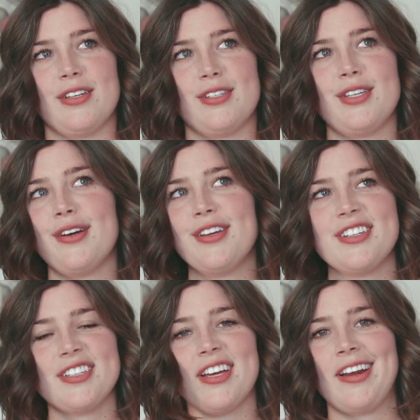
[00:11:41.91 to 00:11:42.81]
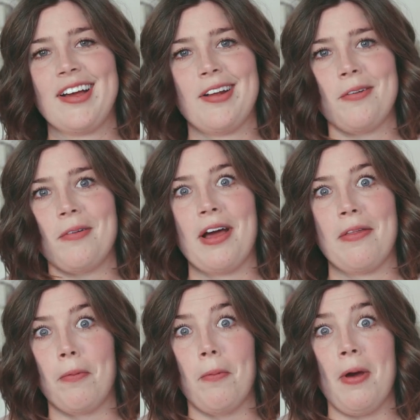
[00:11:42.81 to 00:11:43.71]
So you just kind of got to
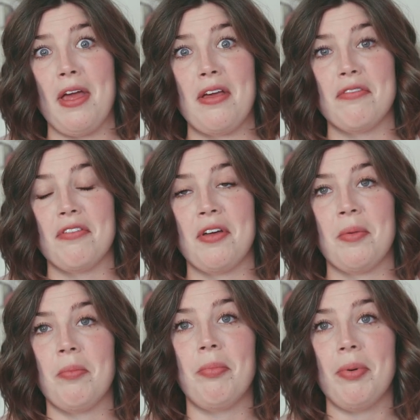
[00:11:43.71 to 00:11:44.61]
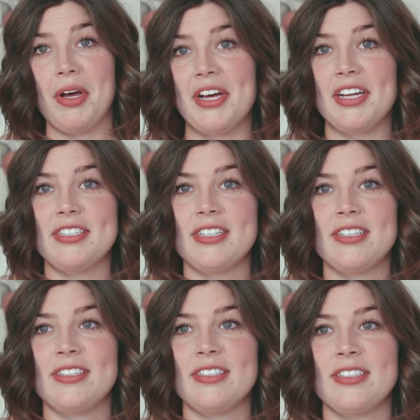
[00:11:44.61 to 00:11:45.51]
ride the wave. But
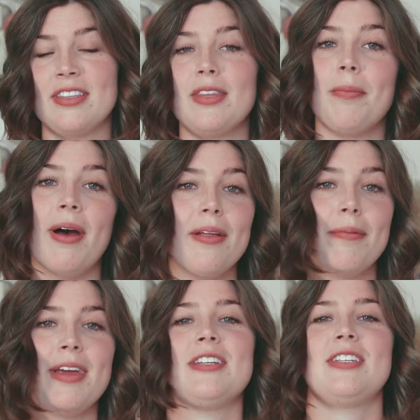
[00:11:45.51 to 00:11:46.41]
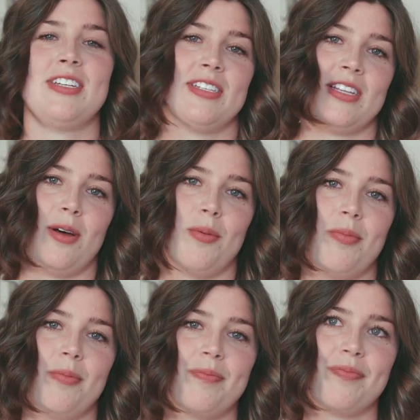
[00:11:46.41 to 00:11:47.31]
the belly band does help
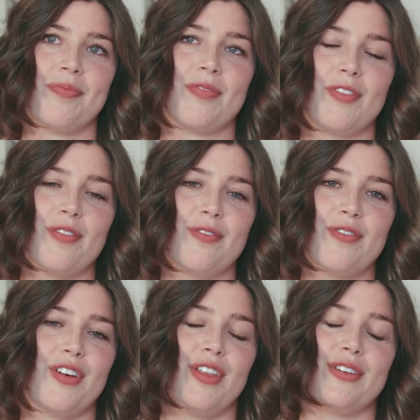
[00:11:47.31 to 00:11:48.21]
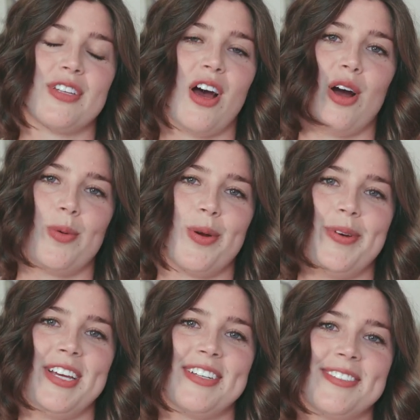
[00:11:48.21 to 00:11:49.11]
for those awkward
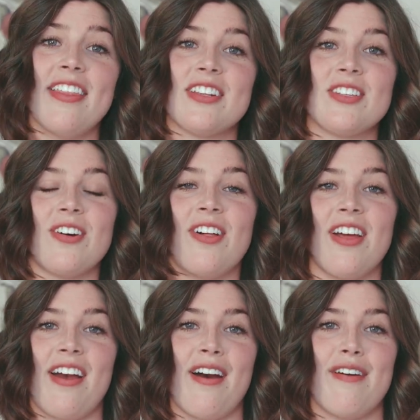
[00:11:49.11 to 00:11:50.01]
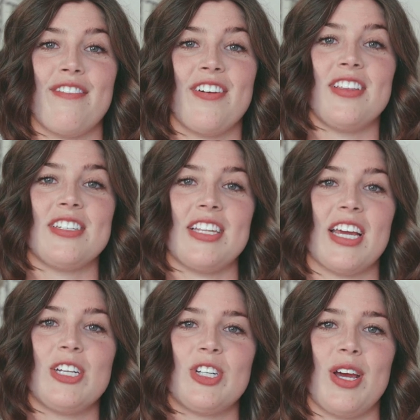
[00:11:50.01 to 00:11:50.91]
weeks. That's all I have for the
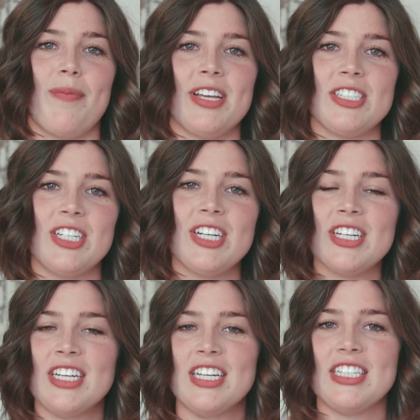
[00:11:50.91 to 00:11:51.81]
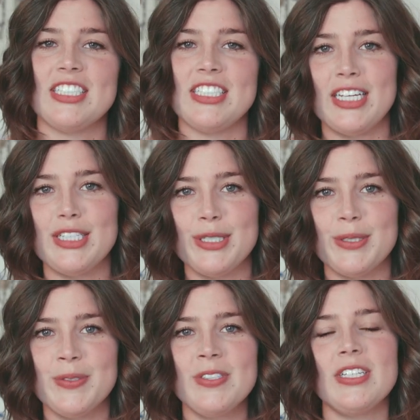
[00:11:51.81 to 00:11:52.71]
second trimester. Stay
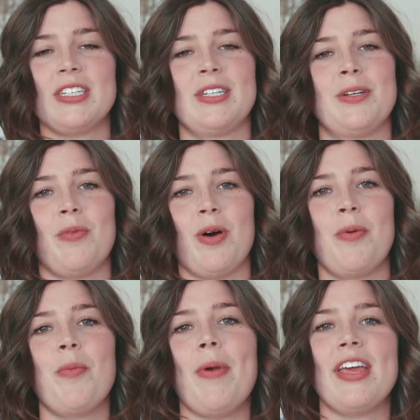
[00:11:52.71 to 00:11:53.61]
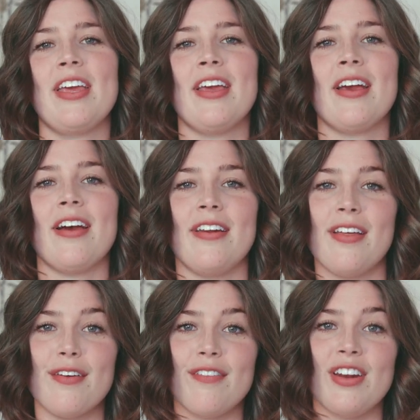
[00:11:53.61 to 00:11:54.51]
tuned. I'll be making
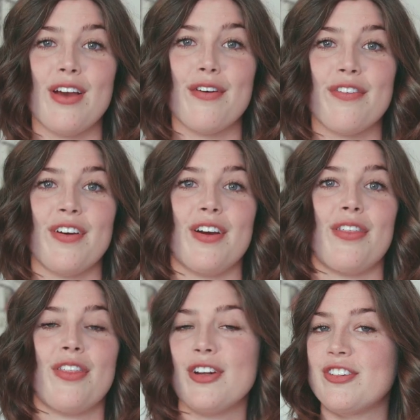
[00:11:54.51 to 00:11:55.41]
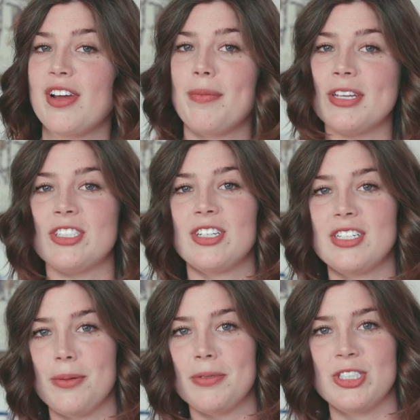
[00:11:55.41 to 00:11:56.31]
another video for third trimester
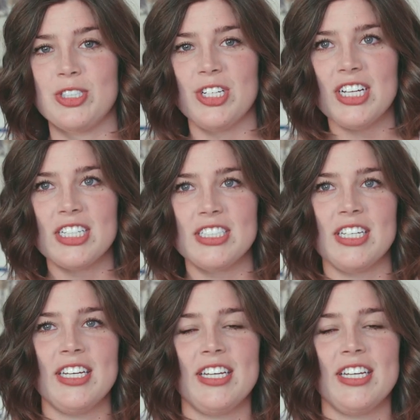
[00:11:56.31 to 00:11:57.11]
tips and tricks.